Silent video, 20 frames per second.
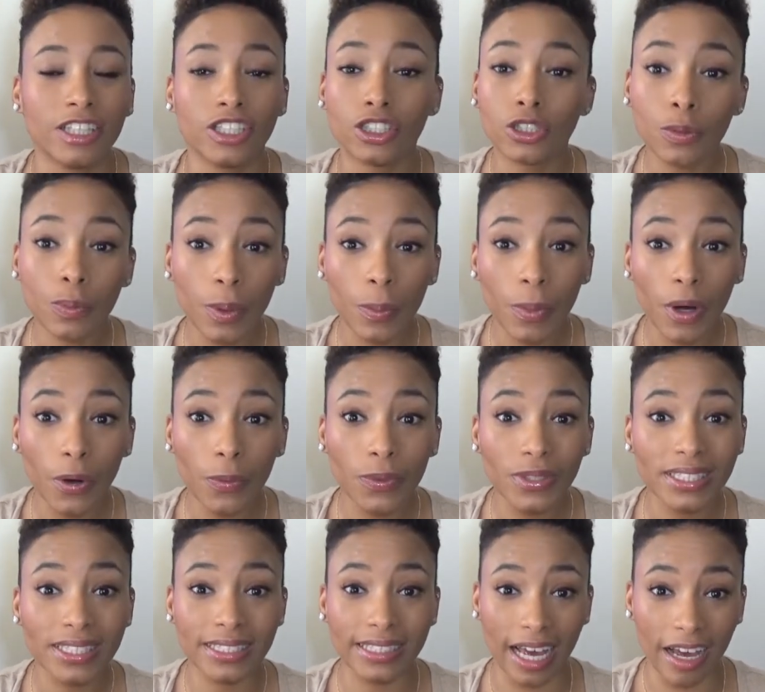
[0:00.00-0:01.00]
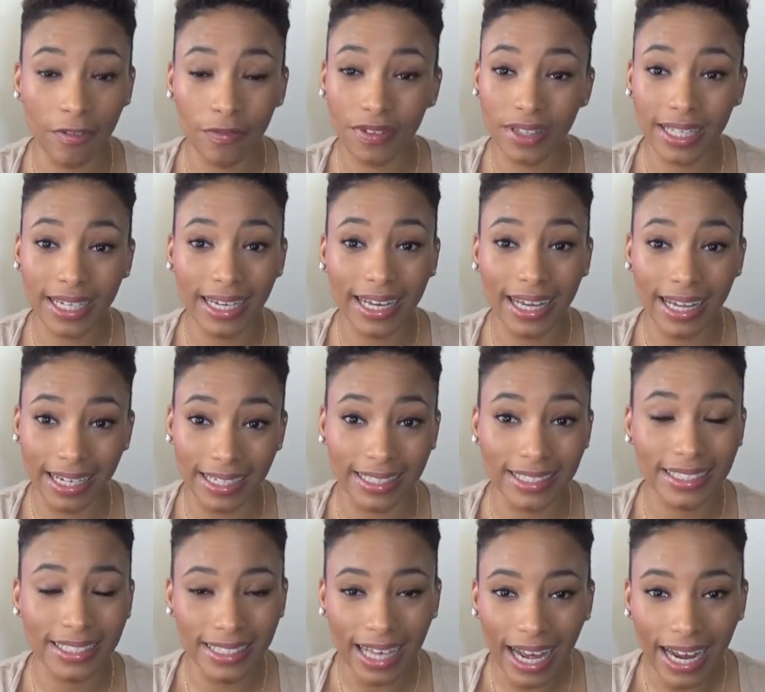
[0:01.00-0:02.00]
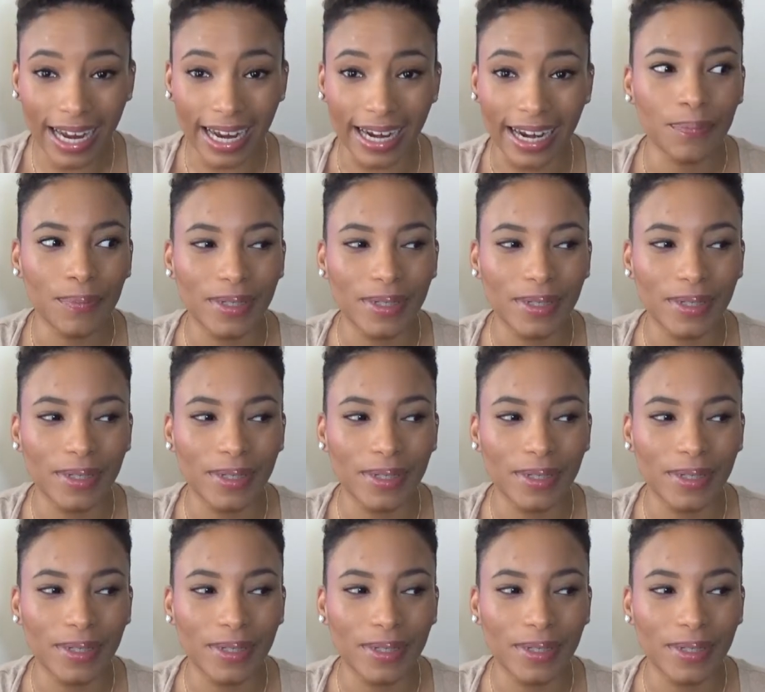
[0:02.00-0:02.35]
The Super Bowl was definitely in sight,